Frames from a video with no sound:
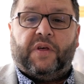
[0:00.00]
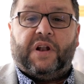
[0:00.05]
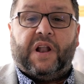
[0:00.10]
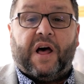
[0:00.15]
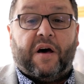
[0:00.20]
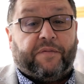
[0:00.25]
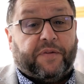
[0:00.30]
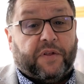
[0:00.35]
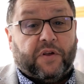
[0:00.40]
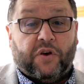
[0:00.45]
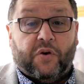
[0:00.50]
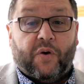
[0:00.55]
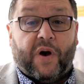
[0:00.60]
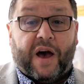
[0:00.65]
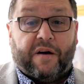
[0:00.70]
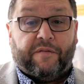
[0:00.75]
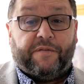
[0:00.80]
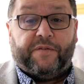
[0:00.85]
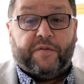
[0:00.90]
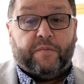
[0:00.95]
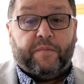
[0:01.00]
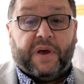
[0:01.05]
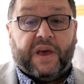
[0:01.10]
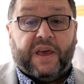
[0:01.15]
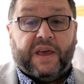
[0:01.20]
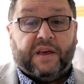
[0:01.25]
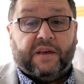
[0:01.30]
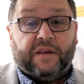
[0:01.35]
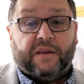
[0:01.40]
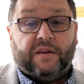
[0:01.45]
love that you have for
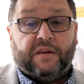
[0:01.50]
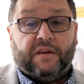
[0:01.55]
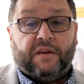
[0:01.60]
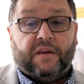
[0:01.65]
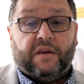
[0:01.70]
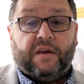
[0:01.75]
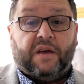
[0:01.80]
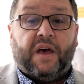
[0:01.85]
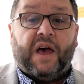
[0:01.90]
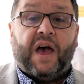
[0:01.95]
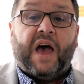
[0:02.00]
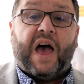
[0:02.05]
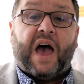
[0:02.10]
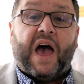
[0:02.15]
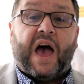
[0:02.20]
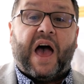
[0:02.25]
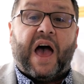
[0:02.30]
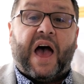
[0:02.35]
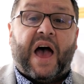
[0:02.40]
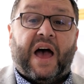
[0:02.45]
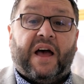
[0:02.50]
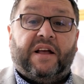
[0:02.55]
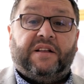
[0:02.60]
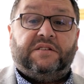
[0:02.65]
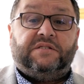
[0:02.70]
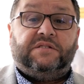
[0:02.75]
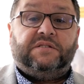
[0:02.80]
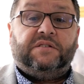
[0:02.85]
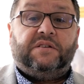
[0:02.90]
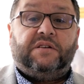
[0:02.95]
me.
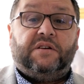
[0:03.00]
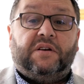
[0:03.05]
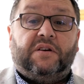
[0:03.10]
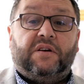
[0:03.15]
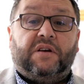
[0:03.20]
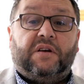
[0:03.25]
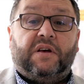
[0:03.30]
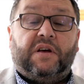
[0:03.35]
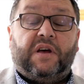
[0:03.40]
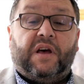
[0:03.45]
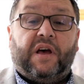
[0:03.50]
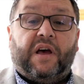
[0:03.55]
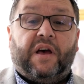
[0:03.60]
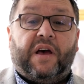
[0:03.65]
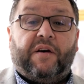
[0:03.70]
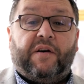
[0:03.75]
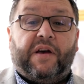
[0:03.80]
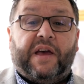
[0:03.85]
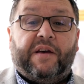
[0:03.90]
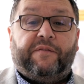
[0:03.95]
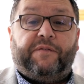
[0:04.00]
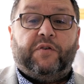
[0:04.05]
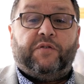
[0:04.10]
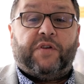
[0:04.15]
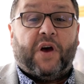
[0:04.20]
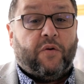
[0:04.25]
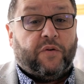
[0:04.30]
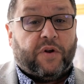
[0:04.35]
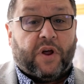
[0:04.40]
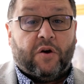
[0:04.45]
And if you
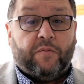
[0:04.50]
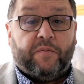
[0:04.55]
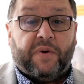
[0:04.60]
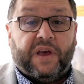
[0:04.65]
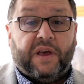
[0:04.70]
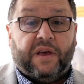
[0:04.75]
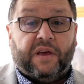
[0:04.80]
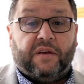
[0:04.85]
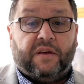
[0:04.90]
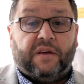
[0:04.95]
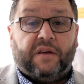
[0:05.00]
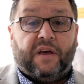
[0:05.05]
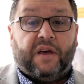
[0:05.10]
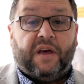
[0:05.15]
don't know me,